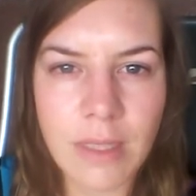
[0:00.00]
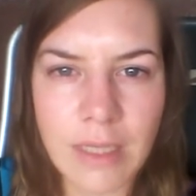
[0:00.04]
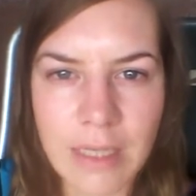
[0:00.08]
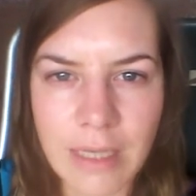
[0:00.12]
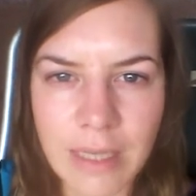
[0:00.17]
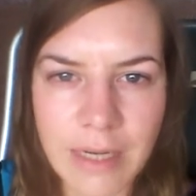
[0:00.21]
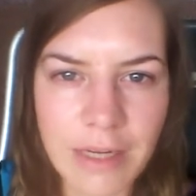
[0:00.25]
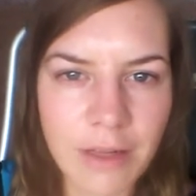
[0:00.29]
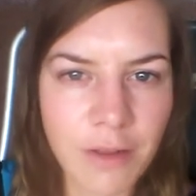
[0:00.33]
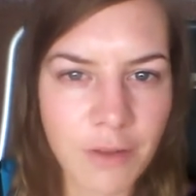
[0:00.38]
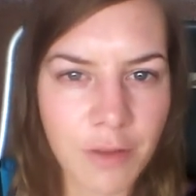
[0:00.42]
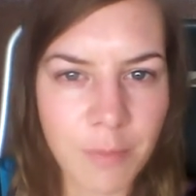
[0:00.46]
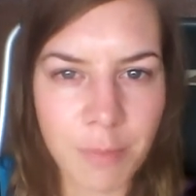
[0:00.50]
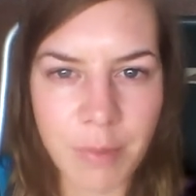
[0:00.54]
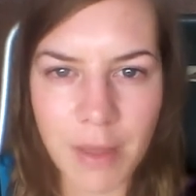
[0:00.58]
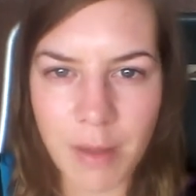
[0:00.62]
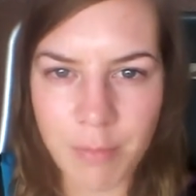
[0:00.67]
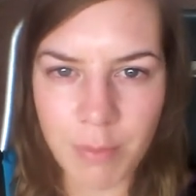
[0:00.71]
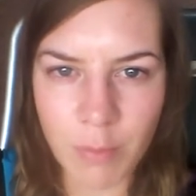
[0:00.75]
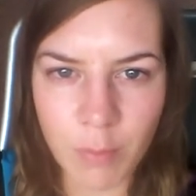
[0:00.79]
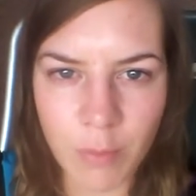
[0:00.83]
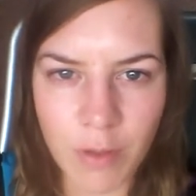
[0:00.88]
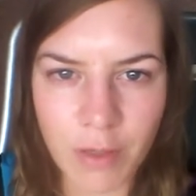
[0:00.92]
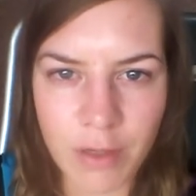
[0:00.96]
getting all the
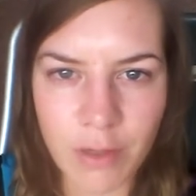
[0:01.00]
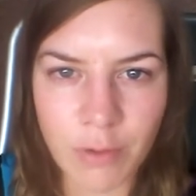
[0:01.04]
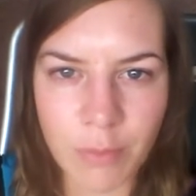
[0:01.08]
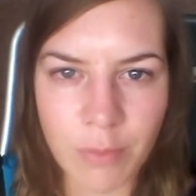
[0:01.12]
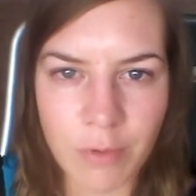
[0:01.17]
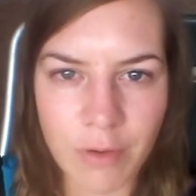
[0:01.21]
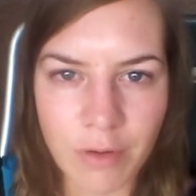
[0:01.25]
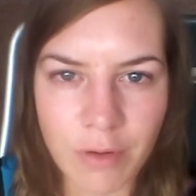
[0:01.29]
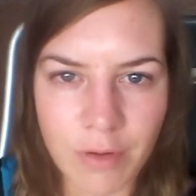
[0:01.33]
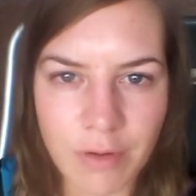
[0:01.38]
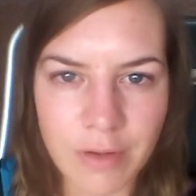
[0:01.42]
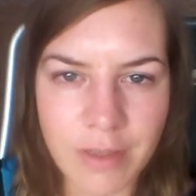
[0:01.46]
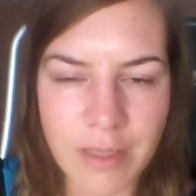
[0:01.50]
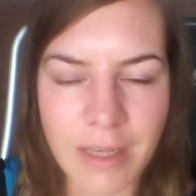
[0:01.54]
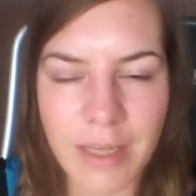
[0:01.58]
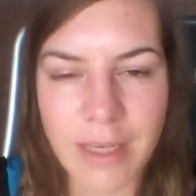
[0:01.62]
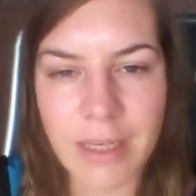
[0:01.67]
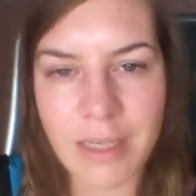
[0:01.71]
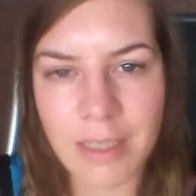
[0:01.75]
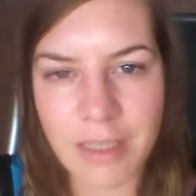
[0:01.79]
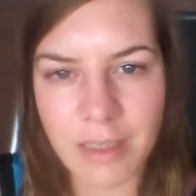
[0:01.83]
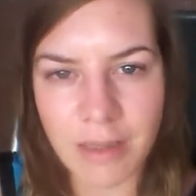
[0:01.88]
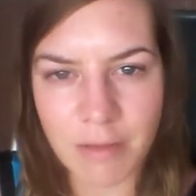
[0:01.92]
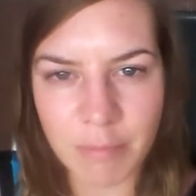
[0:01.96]
paperwork in order and
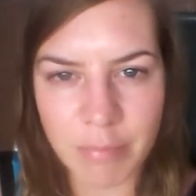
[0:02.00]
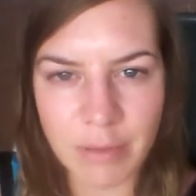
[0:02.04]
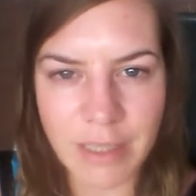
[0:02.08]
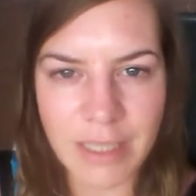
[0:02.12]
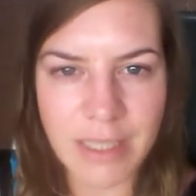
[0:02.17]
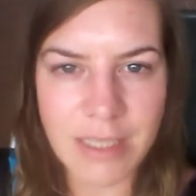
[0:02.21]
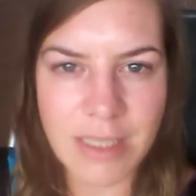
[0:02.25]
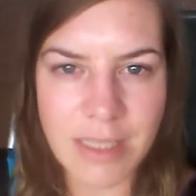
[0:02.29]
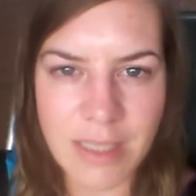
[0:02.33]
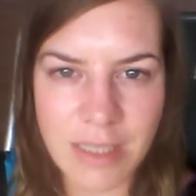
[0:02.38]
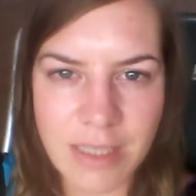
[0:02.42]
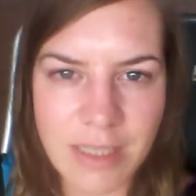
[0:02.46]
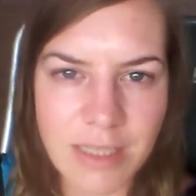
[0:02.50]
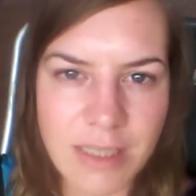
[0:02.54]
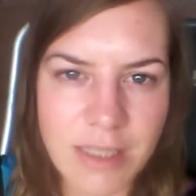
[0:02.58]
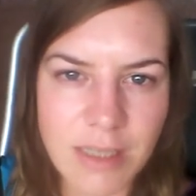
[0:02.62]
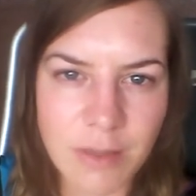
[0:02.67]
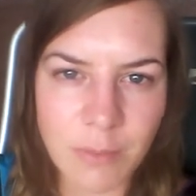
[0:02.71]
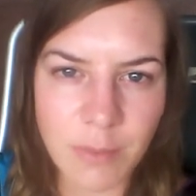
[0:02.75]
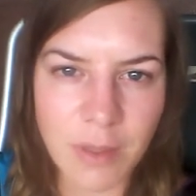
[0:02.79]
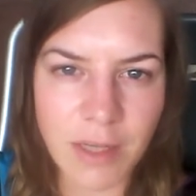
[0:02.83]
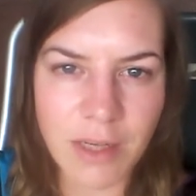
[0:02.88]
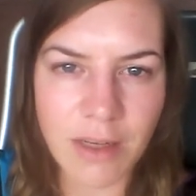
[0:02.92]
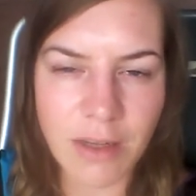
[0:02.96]
getting to the places
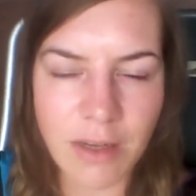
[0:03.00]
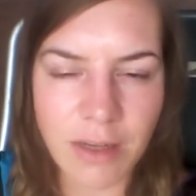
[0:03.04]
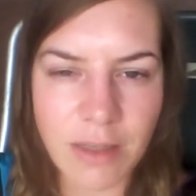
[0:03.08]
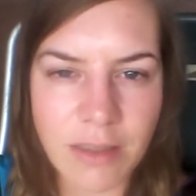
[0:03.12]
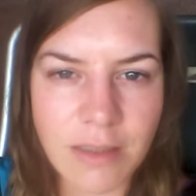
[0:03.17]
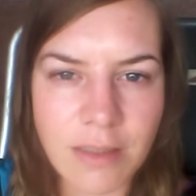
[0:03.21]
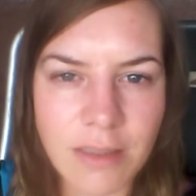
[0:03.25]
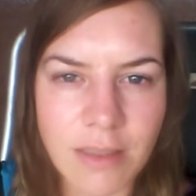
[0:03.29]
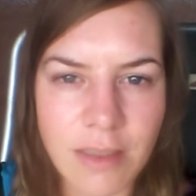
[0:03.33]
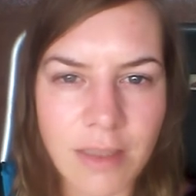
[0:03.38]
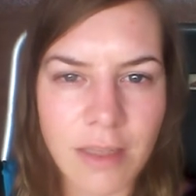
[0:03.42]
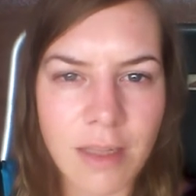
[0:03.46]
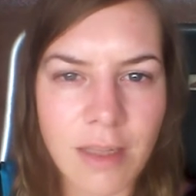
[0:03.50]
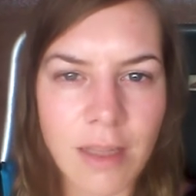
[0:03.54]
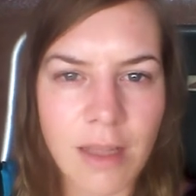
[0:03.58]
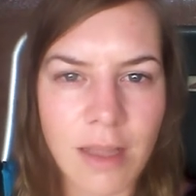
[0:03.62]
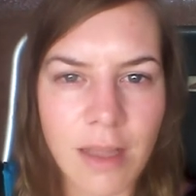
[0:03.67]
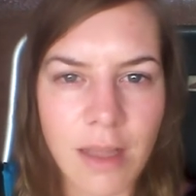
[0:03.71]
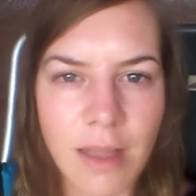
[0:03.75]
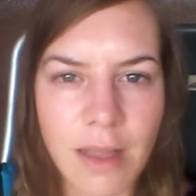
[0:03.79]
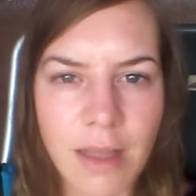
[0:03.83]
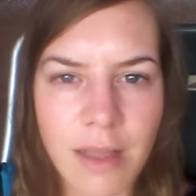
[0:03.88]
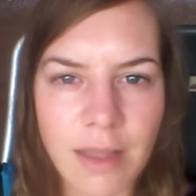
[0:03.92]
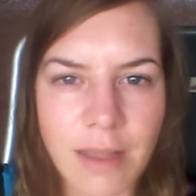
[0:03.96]
and whatnot,
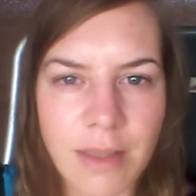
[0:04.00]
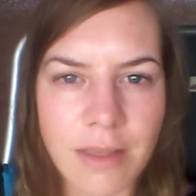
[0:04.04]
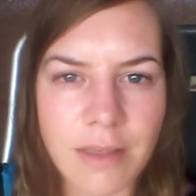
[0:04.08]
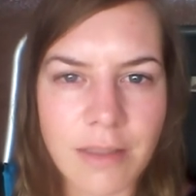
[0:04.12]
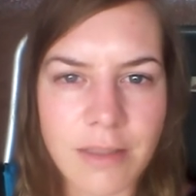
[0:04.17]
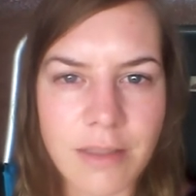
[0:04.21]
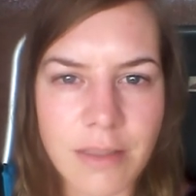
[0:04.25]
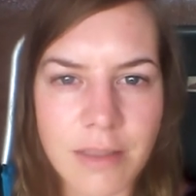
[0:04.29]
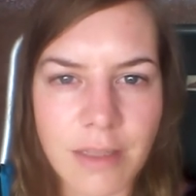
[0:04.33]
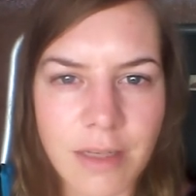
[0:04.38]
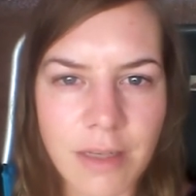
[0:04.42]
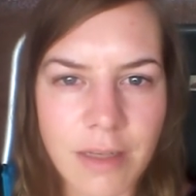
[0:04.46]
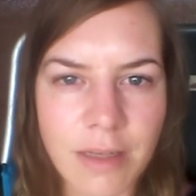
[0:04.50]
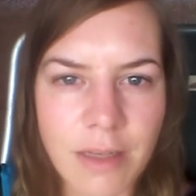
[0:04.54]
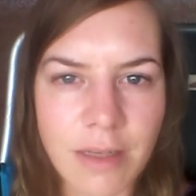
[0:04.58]
and